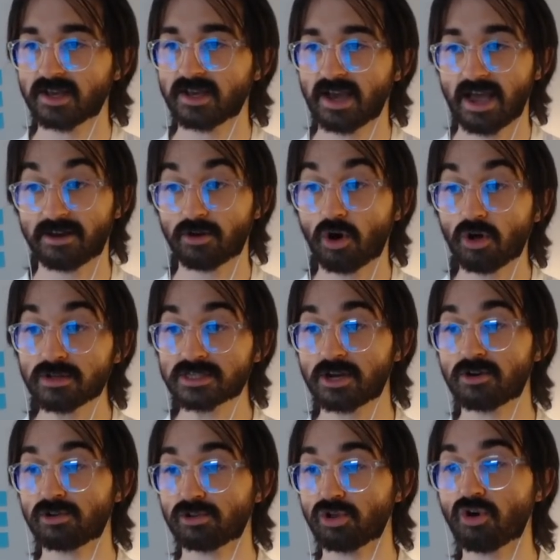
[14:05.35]
And
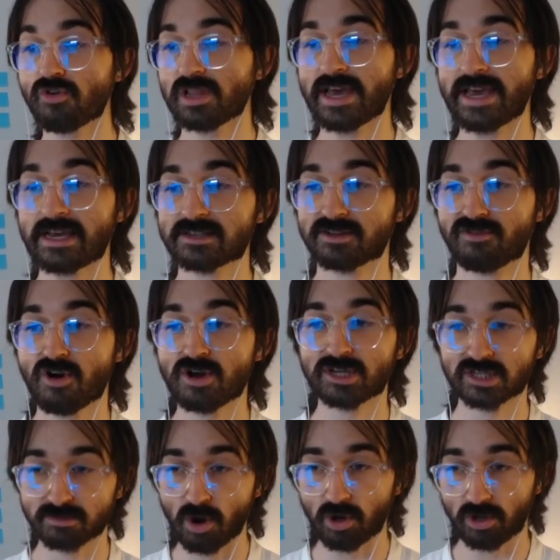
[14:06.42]
also, LoRA layers are very
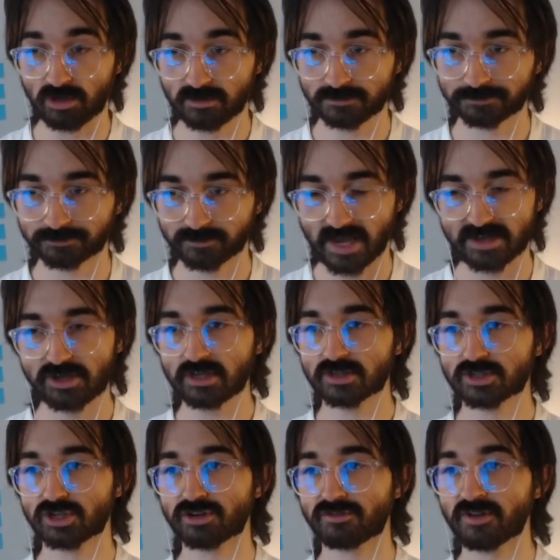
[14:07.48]
small, and you can
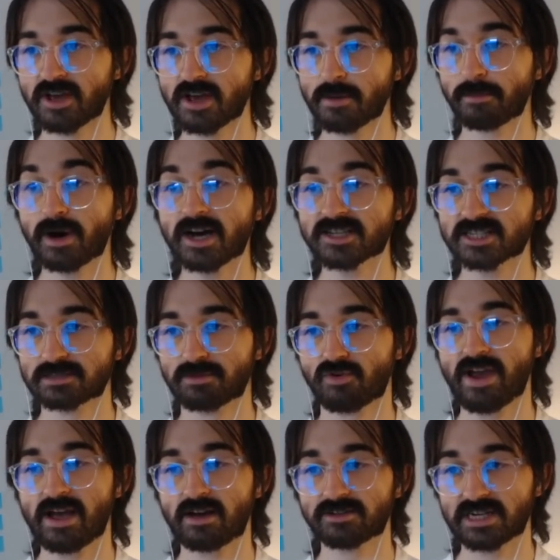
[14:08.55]
sort of pass them
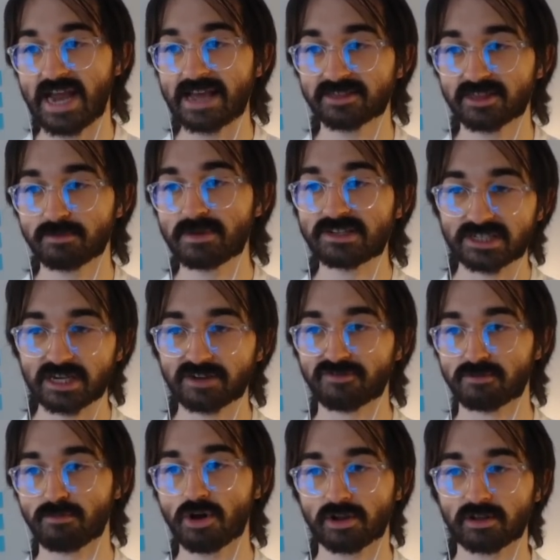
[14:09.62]
around and add them into
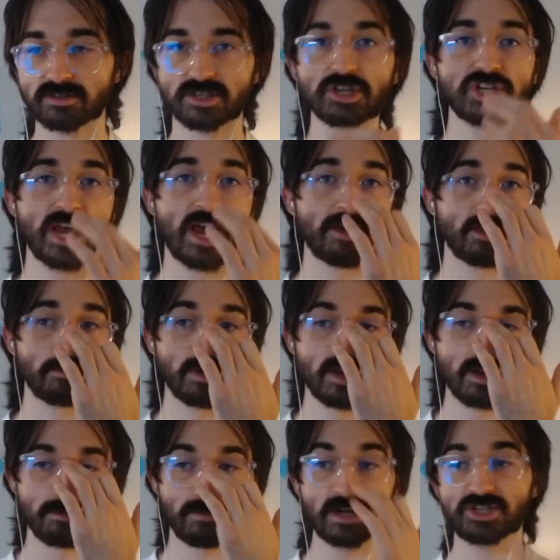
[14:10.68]
different models and share them
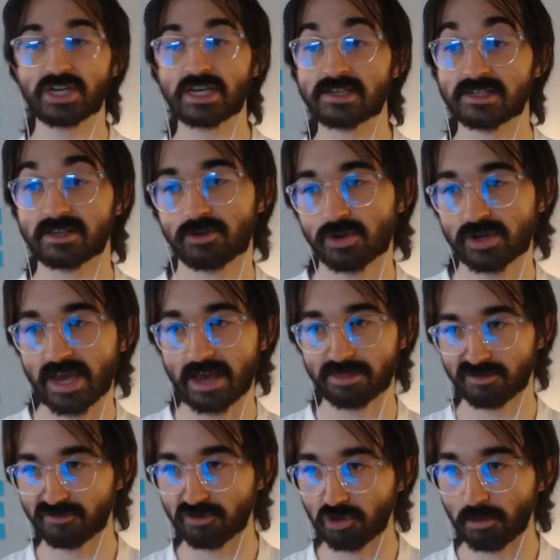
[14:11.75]
much easier than you can the
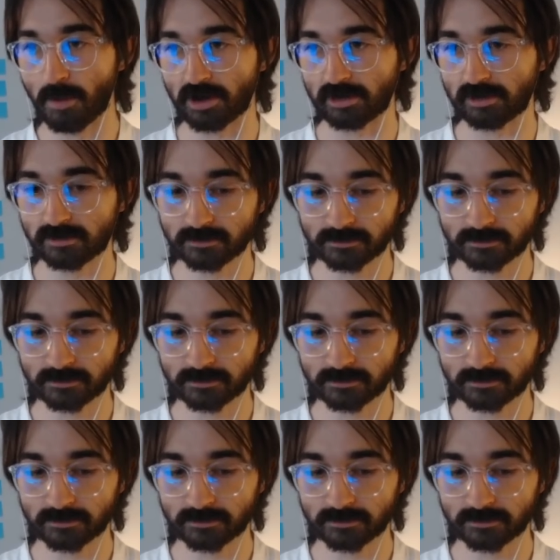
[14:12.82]
full model.